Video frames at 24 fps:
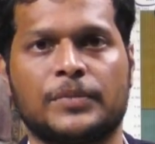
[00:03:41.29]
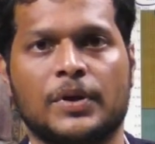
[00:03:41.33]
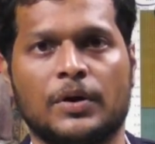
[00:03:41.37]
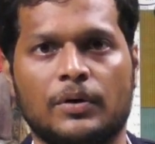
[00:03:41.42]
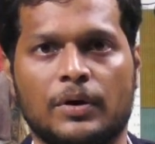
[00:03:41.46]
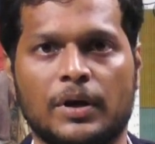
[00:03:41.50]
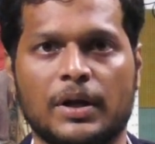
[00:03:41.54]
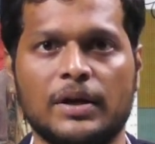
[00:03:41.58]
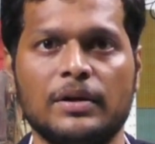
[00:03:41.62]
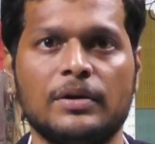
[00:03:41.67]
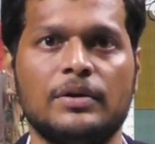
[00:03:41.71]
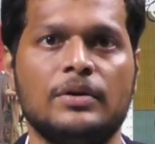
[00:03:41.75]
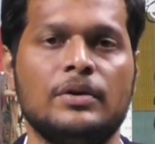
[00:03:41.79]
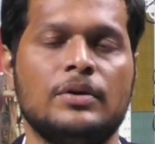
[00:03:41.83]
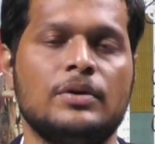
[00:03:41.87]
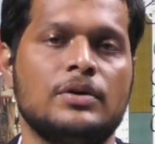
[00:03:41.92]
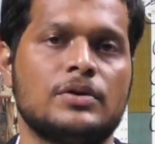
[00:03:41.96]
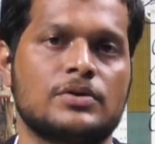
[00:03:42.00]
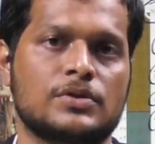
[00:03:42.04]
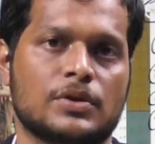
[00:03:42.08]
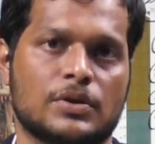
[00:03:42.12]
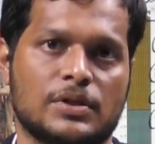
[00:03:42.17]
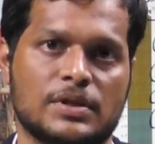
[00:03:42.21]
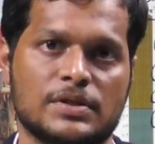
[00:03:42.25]
Okay,
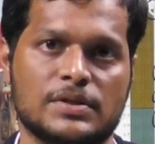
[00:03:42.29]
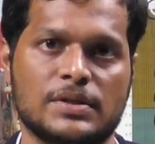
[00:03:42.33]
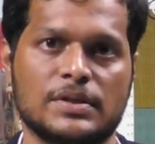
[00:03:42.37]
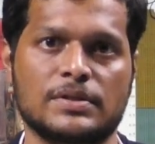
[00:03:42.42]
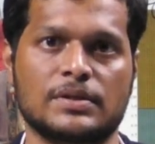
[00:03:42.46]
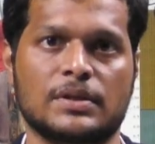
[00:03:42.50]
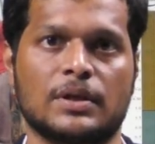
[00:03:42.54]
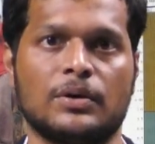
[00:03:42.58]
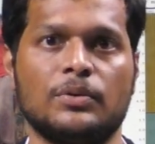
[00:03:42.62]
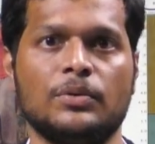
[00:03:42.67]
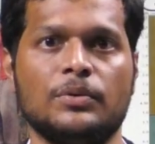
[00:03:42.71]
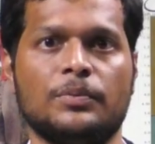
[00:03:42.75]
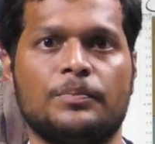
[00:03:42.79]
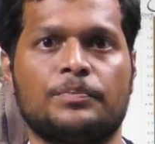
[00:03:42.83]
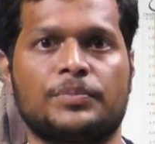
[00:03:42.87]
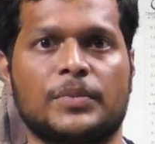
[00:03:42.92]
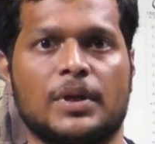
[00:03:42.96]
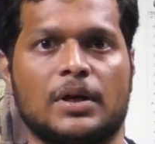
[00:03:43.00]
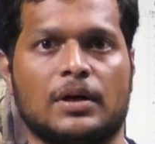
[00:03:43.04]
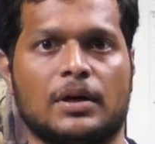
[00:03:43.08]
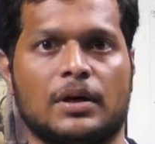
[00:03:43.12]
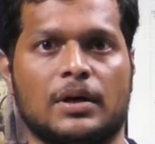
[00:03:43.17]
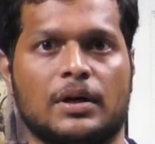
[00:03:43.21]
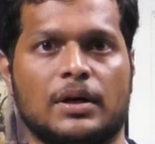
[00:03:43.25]
so this is how
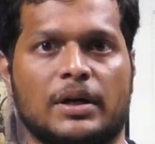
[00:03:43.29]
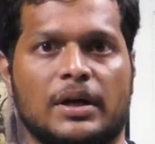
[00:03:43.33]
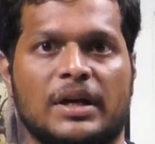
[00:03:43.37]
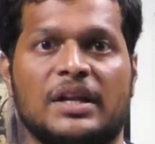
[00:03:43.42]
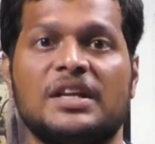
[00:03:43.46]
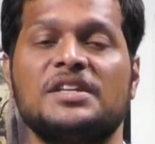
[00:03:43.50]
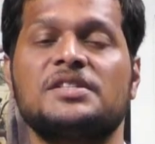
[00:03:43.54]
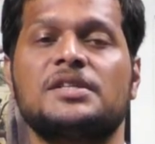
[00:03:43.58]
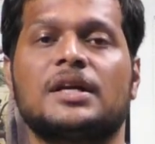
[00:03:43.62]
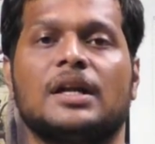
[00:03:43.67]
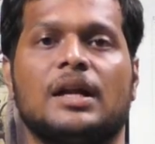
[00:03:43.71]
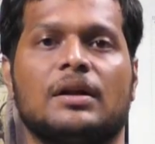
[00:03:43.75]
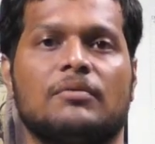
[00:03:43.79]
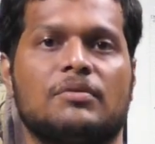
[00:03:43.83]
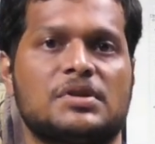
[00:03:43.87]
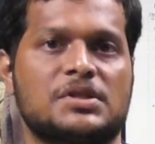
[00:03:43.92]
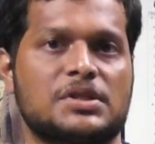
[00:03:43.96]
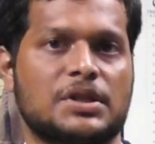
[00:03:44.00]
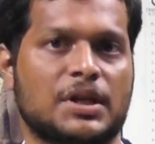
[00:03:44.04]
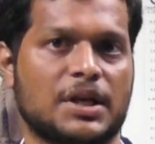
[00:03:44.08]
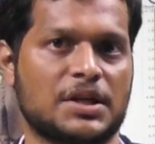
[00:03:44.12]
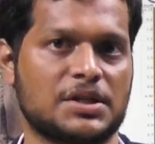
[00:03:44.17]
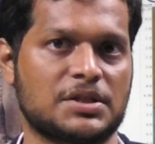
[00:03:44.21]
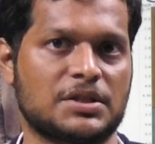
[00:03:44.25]
initial
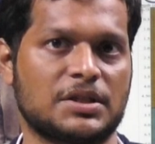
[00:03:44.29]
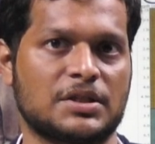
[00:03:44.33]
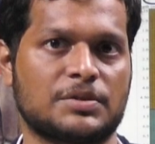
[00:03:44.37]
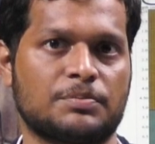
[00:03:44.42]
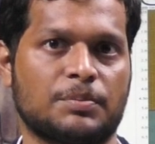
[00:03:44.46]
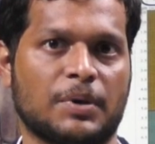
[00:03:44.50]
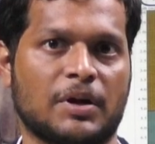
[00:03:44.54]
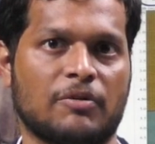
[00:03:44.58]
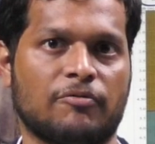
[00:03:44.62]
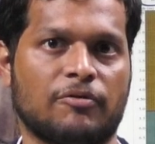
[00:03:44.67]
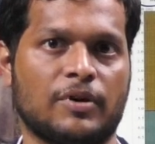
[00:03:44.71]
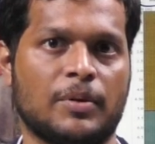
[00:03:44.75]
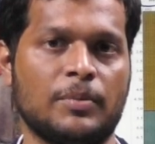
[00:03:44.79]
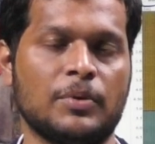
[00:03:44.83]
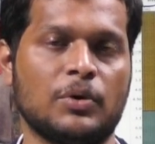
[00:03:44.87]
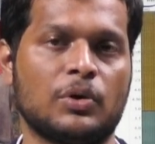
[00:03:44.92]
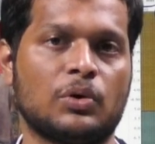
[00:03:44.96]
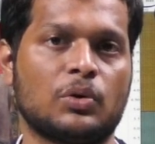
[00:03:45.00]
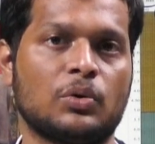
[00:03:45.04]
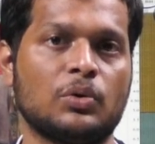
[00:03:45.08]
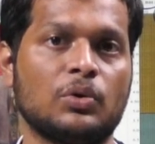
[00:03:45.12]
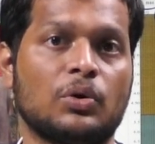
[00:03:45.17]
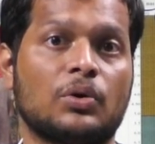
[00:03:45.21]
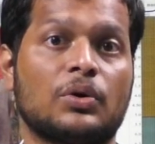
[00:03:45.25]
investigation is performed
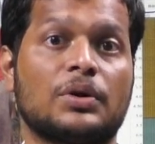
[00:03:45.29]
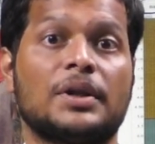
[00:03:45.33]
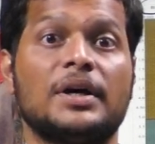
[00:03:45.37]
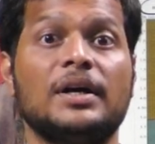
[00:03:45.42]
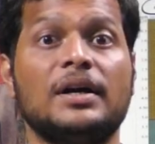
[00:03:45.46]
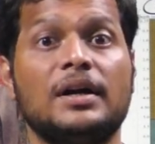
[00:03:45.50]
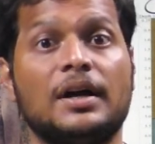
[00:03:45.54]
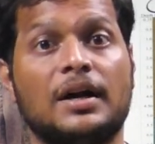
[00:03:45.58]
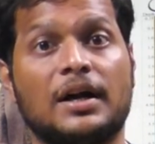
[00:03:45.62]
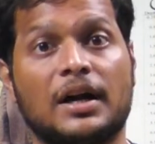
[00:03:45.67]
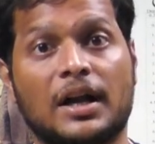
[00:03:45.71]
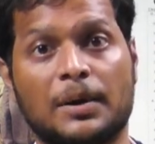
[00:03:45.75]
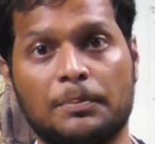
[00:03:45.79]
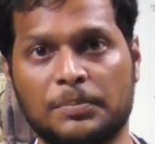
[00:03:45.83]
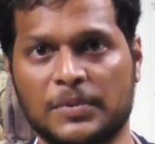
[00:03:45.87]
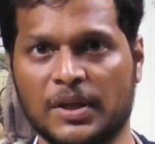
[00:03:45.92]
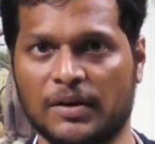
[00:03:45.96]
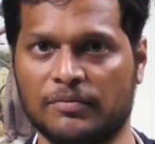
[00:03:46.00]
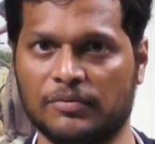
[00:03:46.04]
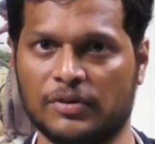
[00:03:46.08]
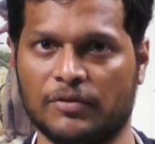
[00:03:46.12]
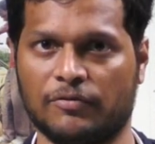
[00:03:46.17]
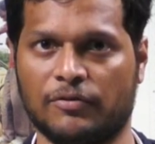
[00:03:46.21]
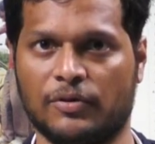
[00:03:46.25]
to know the depth
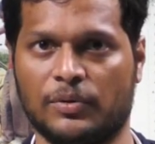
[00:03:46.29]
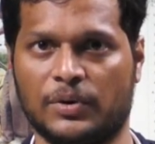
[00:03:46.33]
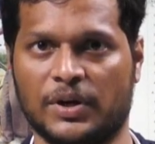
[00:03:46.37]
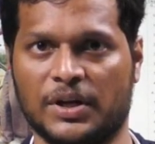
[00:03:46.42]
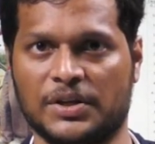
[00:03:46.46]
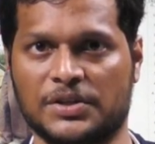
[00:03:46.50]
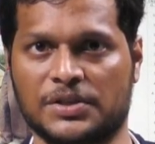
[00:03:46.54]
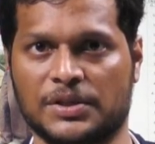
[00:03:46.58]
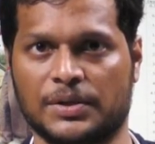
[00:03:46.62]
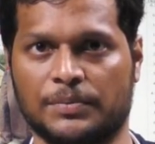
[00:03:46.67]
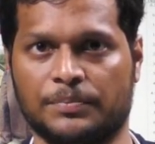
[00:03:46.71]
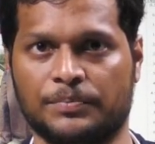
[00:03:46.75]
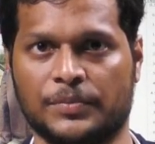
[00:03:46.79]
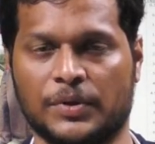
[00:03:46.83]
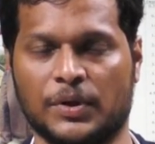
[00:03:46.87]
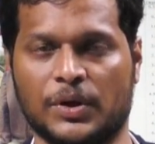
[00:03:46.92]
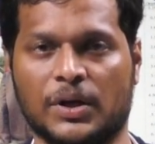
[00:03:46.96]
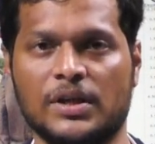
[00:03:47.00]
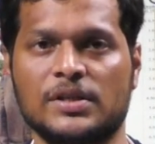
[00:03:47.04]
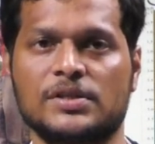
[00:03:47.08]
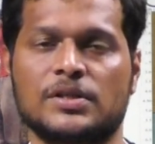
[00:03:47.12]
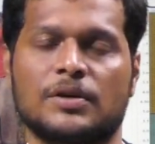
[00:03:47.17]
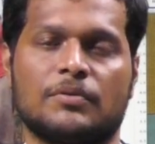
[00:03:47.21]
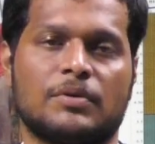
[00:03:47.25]
of the foundation.
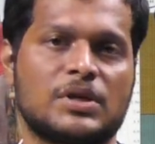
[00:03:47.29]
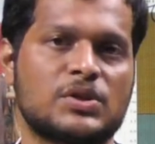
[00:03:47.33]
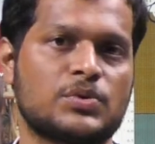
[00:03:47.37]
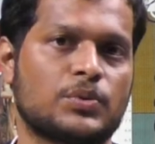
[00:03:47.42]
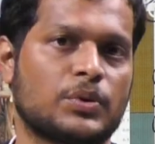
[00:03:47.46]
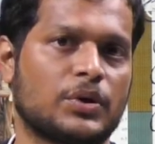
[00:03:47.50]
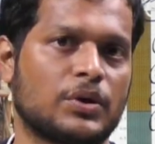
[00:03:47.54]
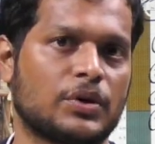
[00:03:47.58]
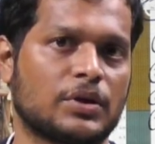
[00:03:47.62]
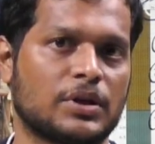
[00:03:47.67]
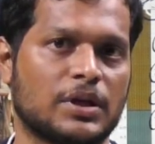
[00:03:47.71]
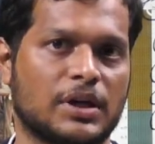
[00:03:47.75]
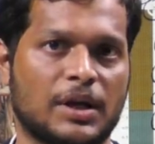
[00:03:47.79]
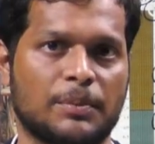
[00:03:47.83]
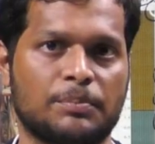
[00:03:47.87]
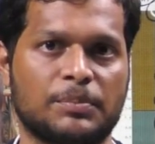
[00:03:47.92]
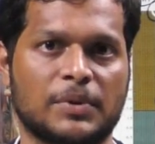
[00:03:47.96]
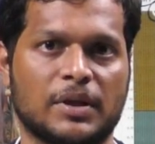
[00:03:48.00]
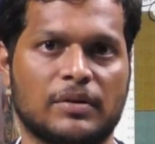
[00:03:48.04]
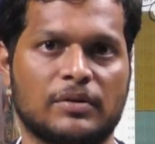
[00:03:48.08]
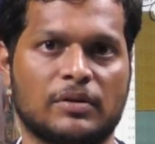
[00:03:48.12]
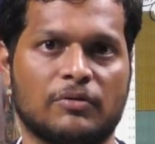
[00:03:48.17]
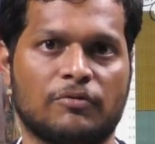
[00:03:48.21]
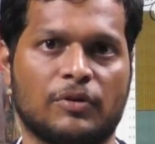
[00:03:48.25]
Okay, so once we know the depth
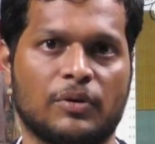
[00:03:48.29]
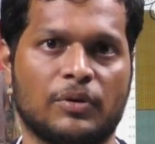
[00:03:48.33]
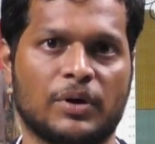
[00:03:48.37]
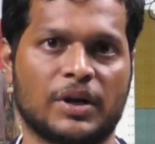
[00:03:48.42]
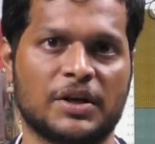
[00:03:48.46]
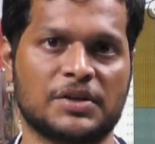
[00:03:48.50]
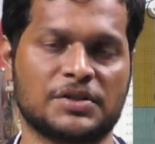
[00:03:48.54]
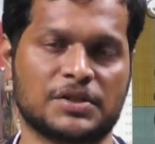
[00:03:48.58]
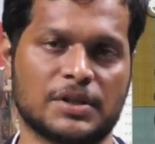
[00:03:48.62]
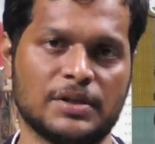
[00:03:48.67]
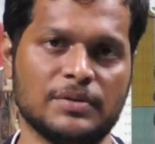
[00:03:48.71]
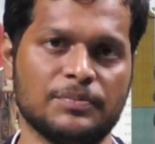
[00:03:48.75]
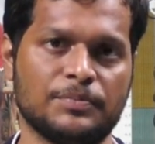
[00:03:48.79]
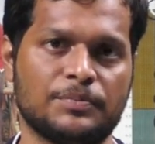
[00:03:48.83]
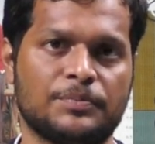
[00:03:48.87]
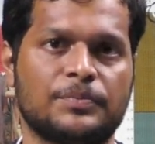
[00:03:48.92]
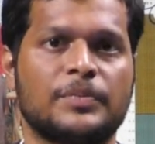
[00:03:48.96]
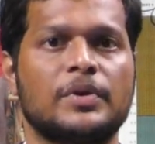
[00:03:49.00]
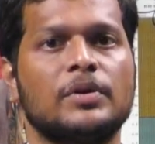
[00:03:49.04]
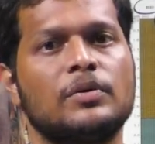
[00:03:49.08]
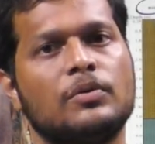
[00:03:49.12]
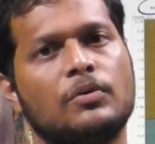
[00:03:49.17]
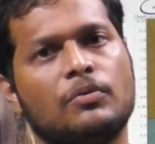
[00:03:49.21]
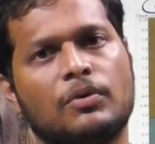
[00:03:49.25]
of the foundation,
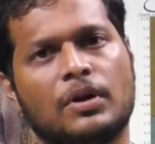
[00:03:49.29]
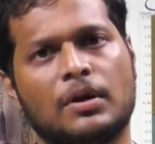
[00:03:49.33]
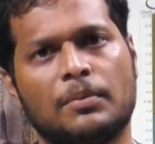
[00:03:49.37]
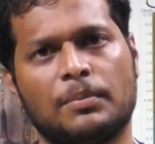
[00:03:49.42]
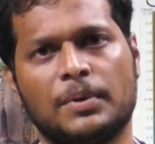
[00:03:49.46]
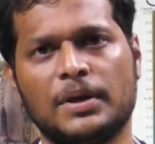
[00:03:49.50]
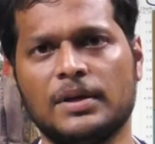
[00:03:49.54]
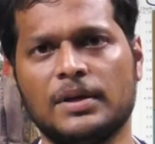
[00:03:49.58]
we will